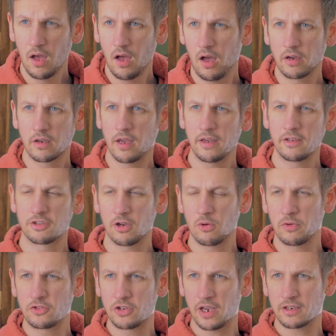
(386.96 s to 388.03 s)
Okay, so
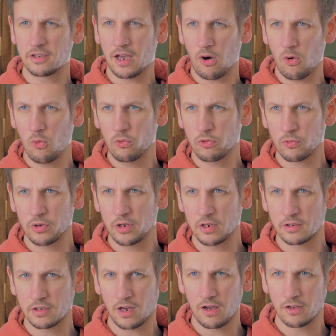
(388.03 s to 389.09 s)
we've checked out all three
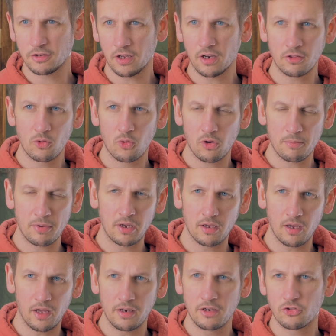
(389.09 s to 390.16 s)
guitars, and I thought it'd be
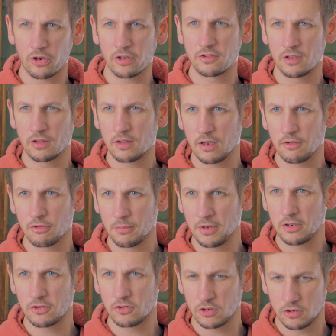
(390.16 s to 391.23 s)
an interesting thing for me just to